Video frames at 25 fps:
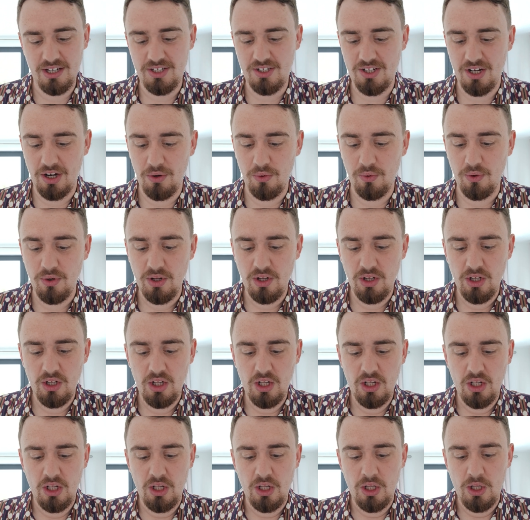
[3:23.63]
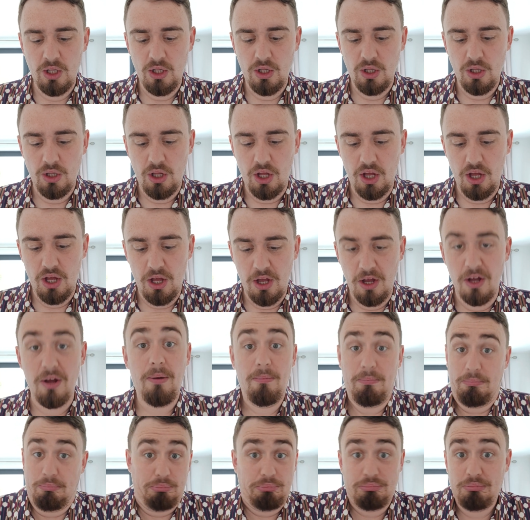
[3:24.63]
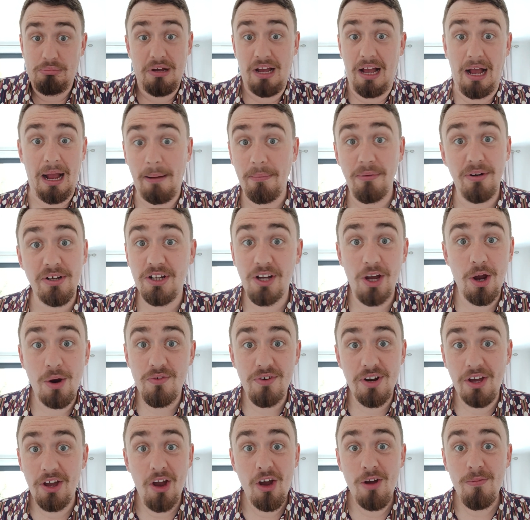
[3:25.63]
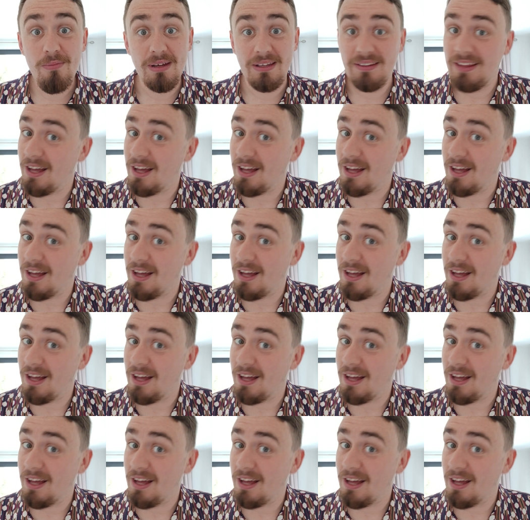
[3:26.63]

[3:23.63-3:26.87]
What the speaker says: So I'm gonna go with Naomi.